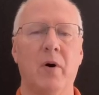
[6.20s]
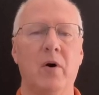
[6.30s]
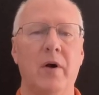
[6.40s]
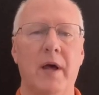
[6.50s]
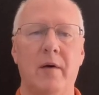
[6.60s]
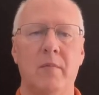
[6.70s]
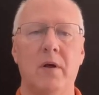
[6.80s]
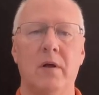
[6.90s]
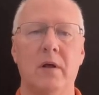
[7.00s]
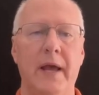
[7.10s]

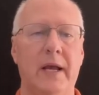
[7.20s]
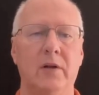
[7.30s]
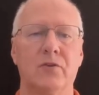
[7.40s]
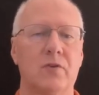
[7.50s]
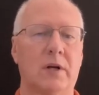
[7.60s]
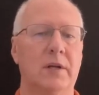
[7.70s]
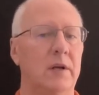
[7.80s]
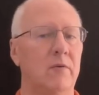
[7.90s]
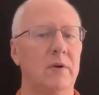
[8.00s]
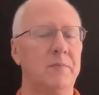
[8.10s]
program, a
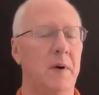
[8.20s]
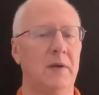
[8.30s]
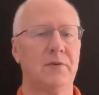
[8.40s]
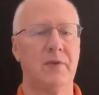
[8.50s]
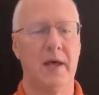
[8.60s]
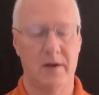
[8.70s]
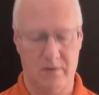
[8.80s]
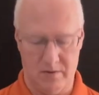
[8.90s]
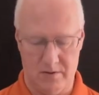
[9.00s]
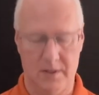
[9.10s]
constructed response
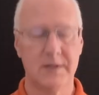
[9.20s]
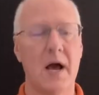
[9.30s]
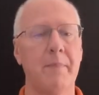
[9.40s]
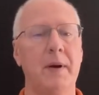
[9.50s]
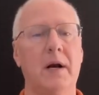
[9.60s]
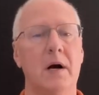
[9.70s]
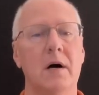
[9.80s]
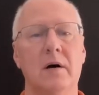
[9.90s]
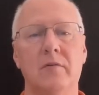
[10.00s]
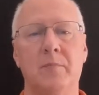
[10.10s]
set on the topic
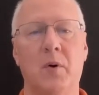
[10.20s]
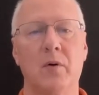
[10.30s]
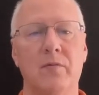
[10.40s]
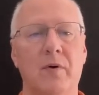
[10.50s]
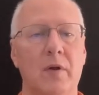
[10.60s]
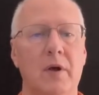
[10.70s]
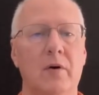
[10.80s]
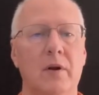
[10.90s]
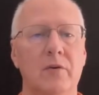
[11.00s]
of portfolio